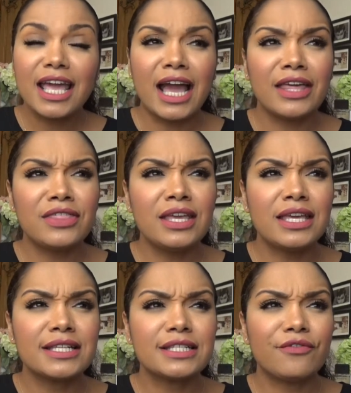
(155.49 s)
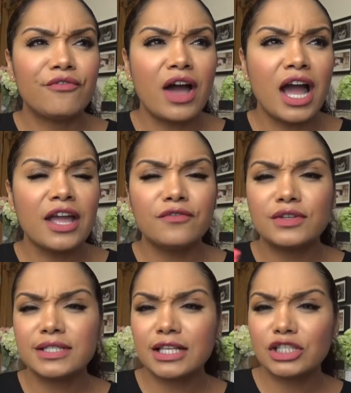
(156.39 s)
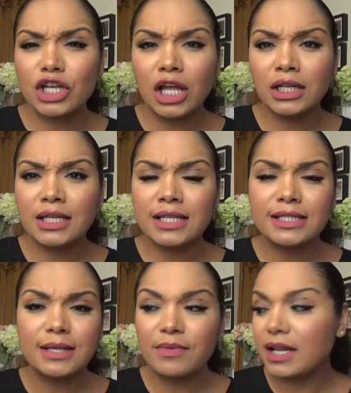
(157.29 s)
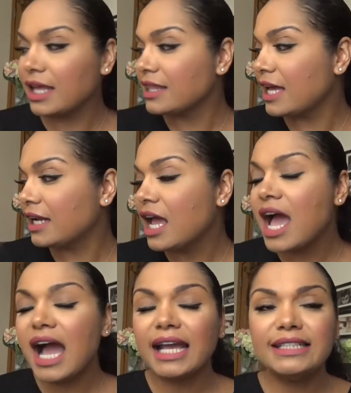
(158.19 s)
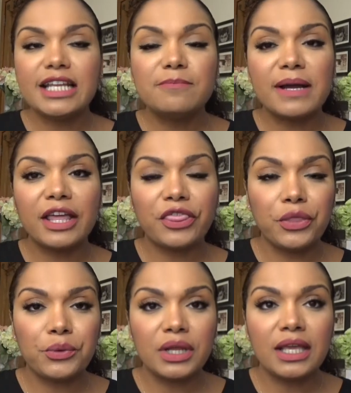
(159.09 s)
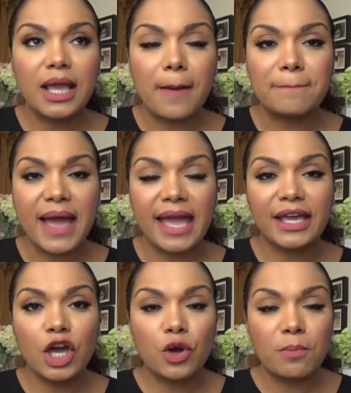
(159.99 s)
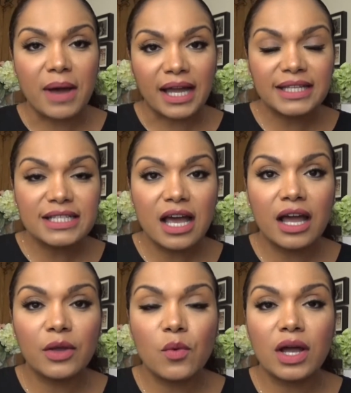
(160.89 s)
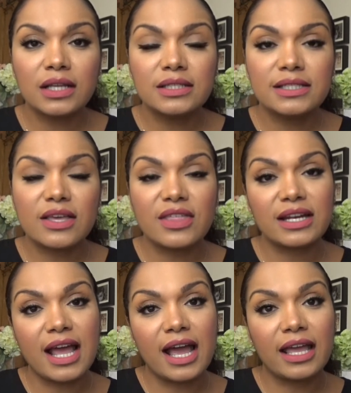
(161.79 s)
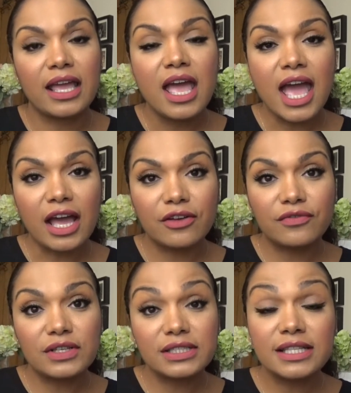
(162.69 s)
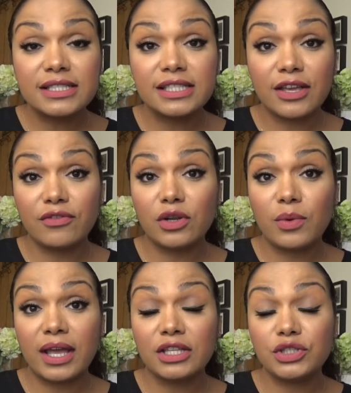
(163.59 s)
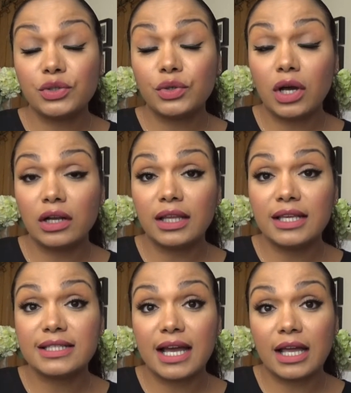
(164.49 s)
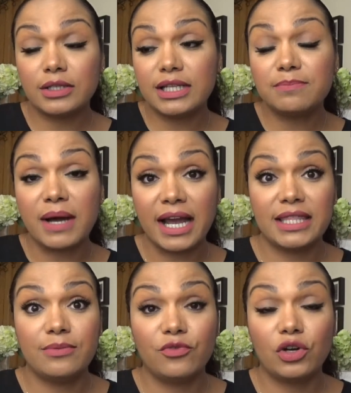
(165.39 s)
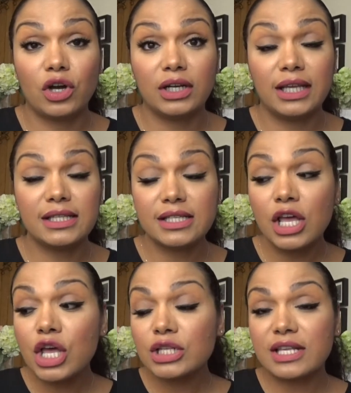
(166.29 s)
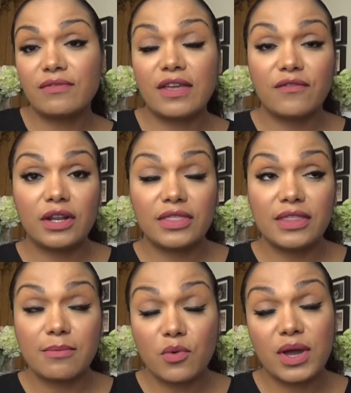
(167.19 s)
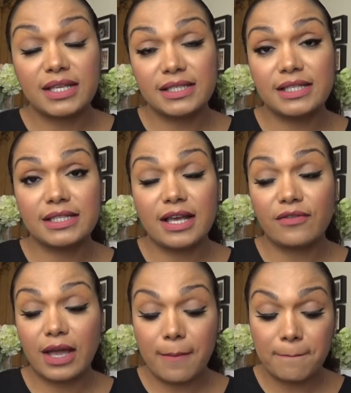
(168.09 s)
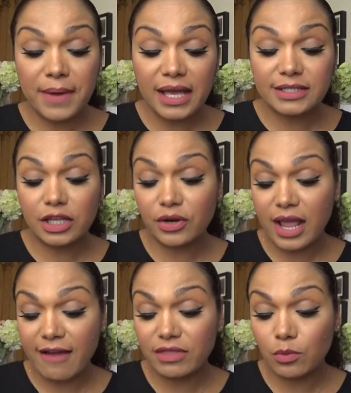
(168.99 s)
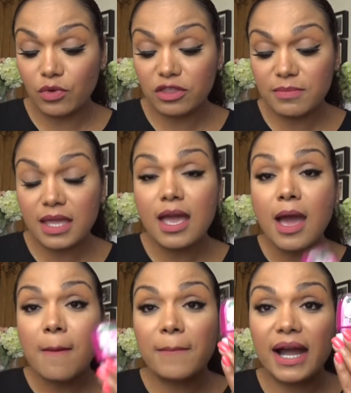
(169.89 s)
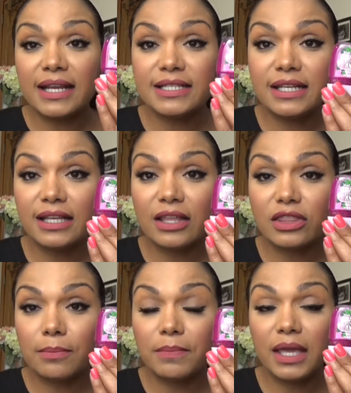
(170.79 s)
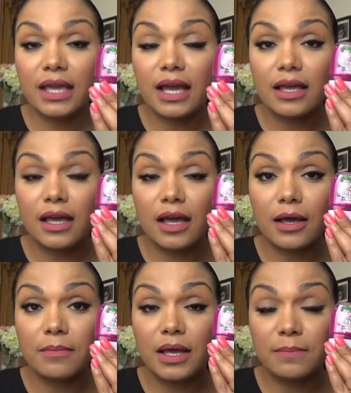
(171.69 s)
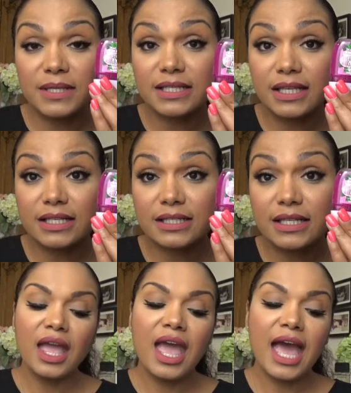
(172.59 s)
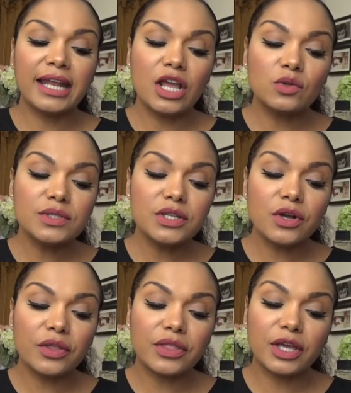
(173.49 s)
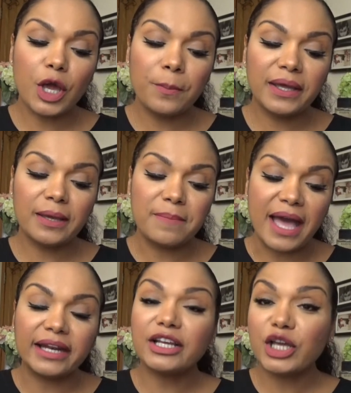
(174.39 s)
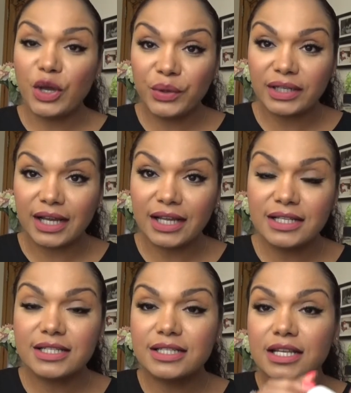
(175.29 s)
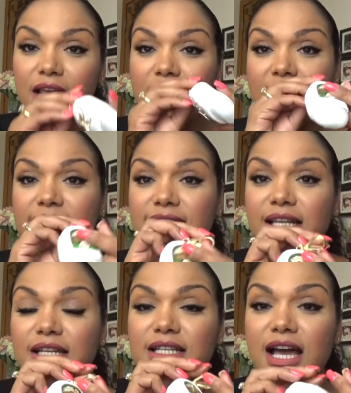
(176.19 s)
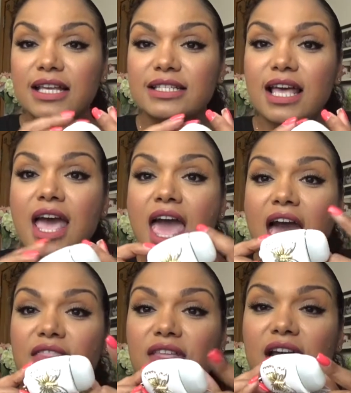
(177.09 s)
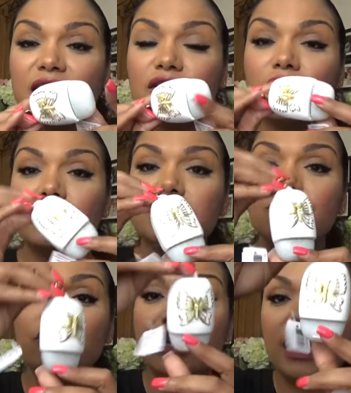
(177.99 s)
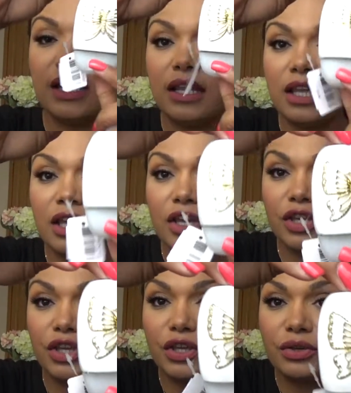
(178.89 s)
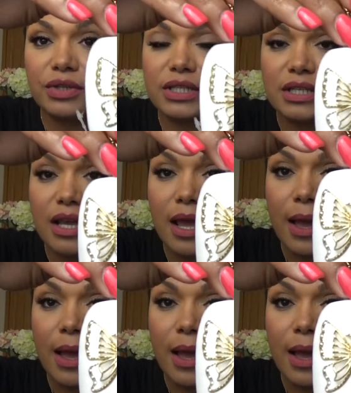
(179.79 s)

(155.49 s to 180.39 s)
I think it's $5 or $6, something like that. I did buy three Mango Mai Tai ones that I have since given away to colleagues. I did buy them for colleagues, so I've given them away since I've come back, so I don't have them with me, but I did get the pink hibiscus, and I also got the Copacabana coconut hand sanitizer, and then I got this really cute